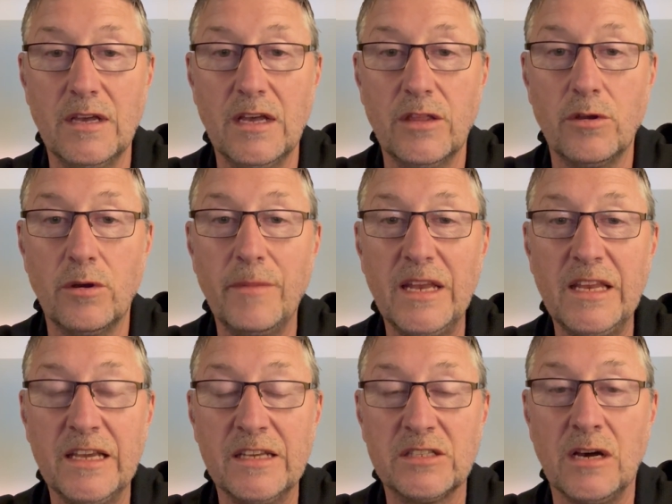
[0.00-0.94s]
There are many
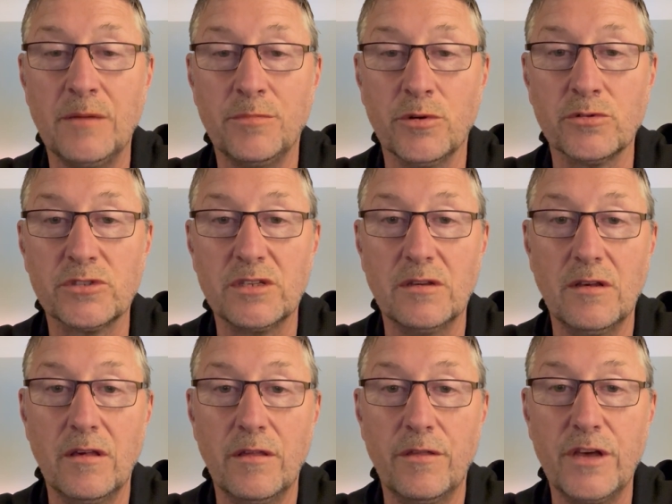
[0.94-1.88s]
examples.
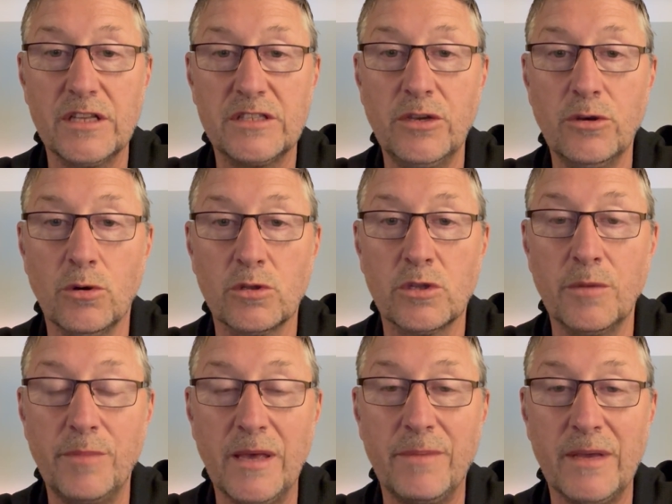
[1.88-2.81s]
30 all could
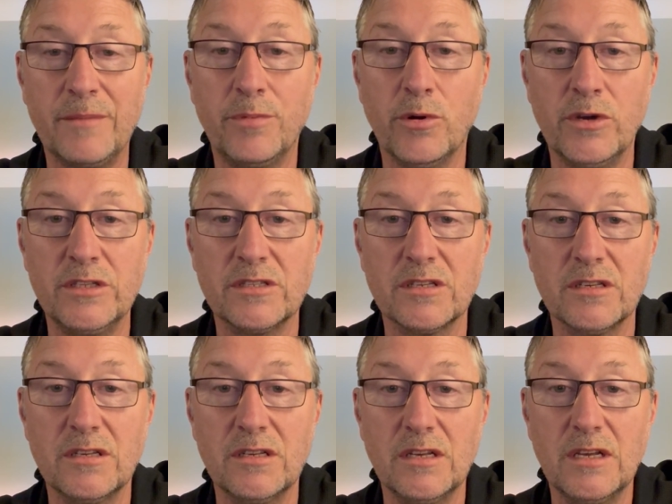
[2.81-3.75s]
be a big point.
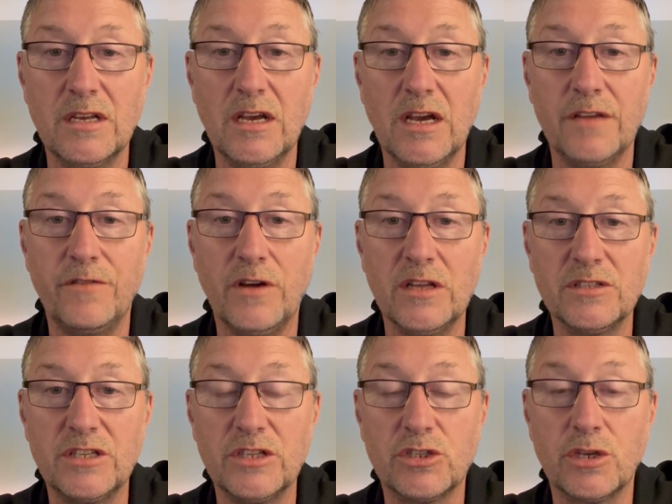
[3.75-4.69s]

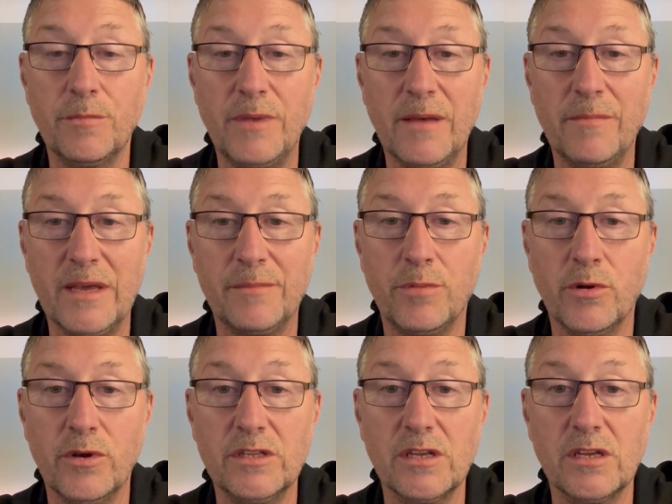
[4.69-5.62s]
Advantage could be a big
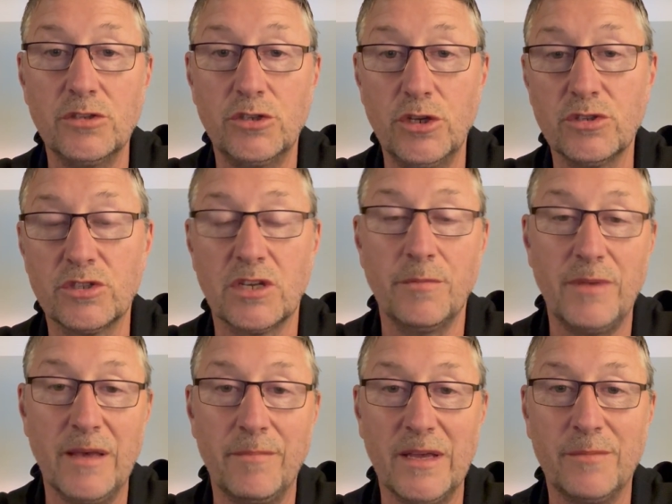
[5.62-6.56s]
point. Deuce could
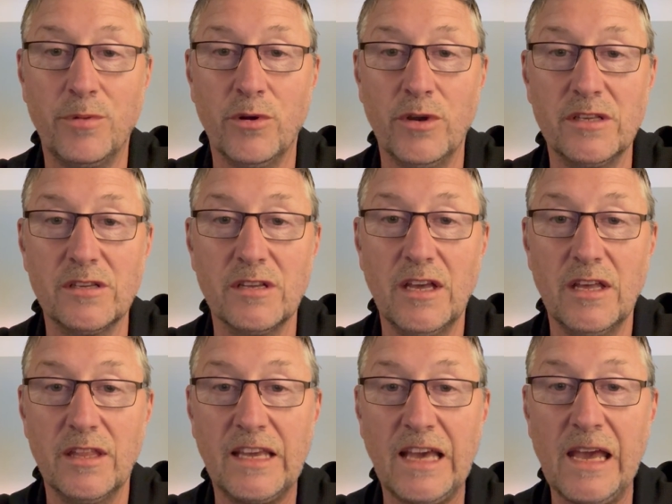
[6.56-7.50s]
be a big point.
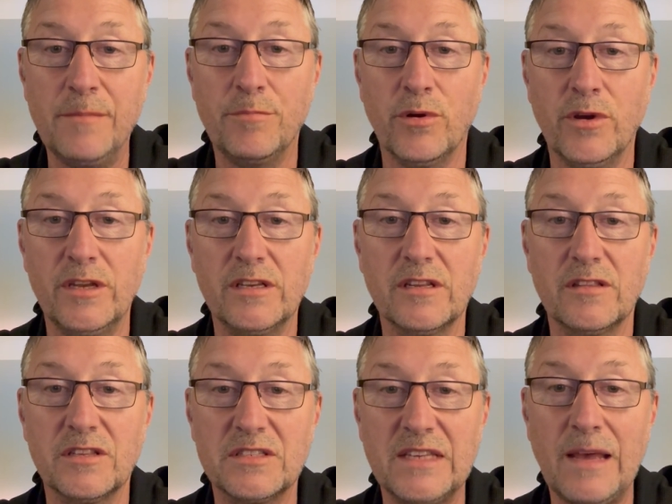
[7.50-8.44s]
The game point,
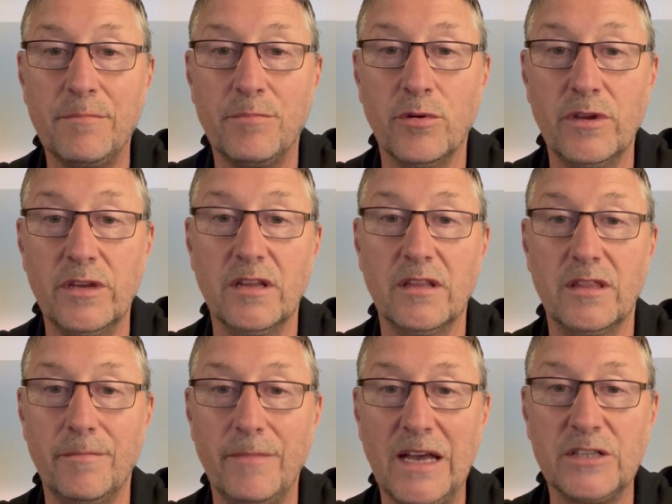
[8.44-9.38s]
the set point,
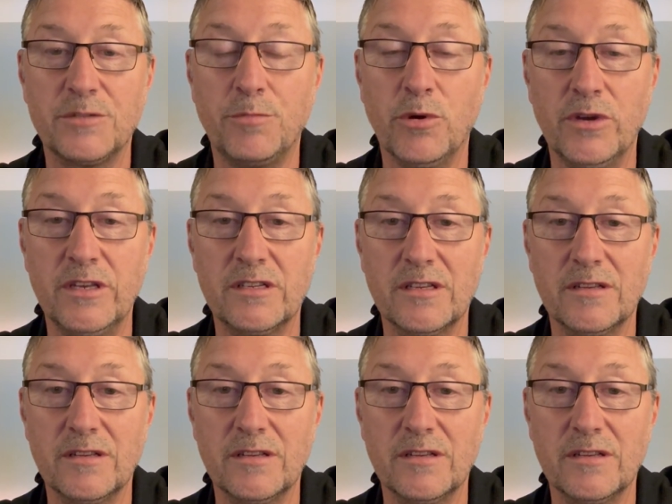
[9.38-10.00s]
the match point.